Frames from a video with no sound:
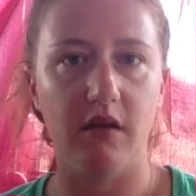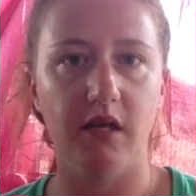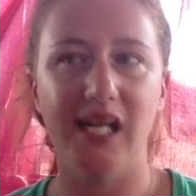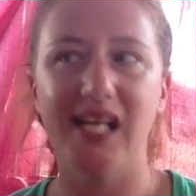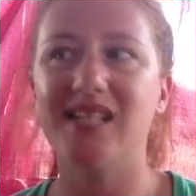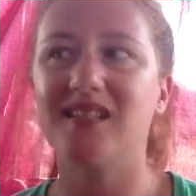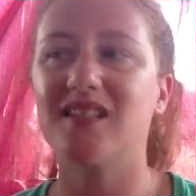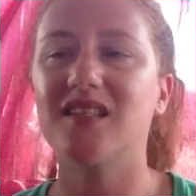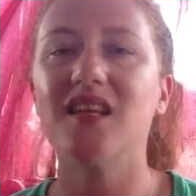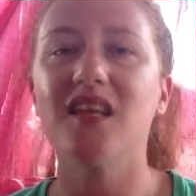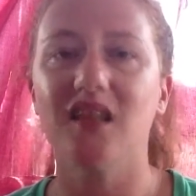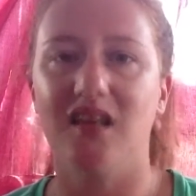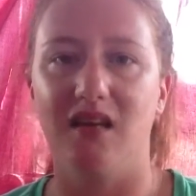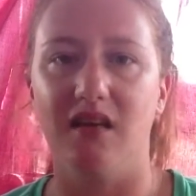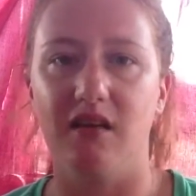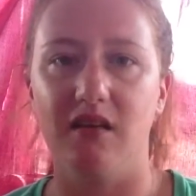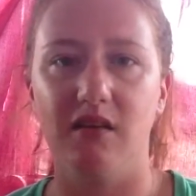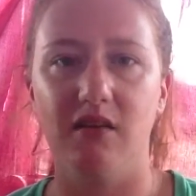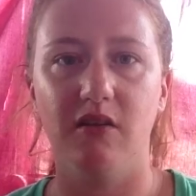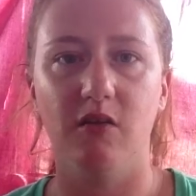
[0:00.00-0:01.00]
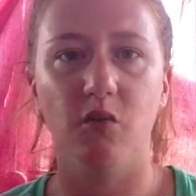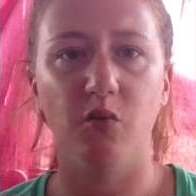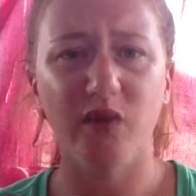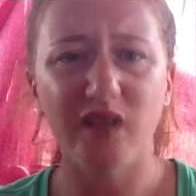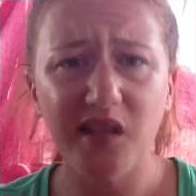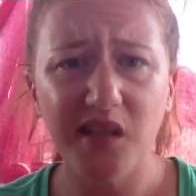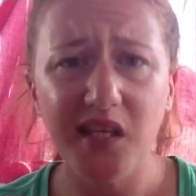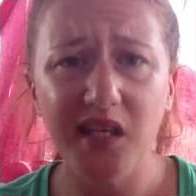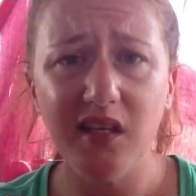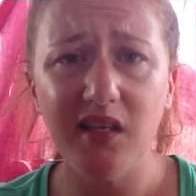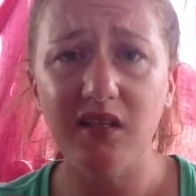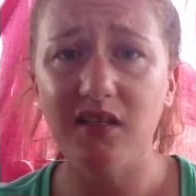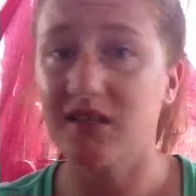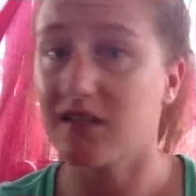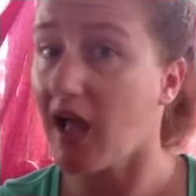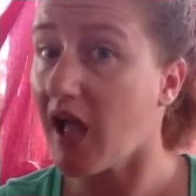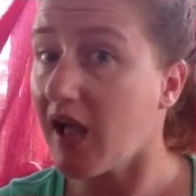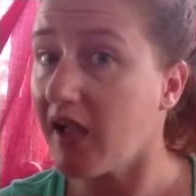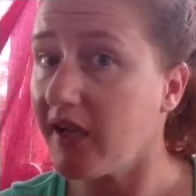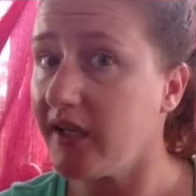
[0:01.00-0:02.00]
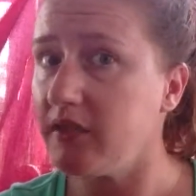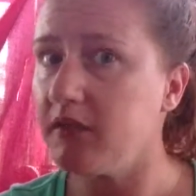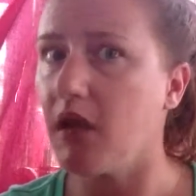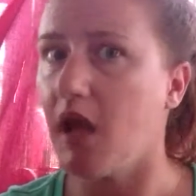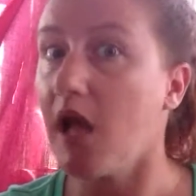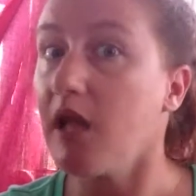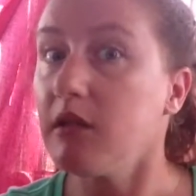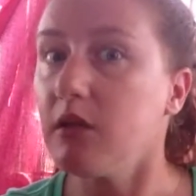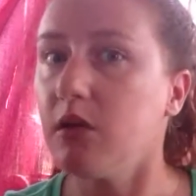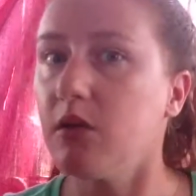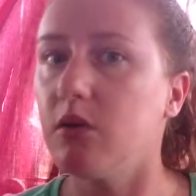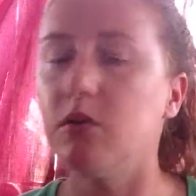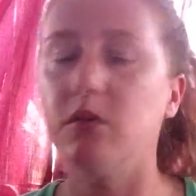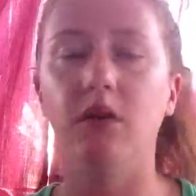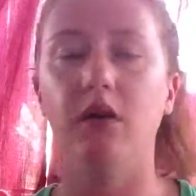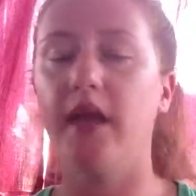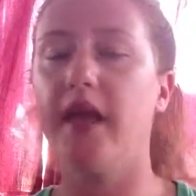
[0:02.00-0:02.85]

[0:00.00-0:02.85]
it's Skyn Really? Skine? Hello.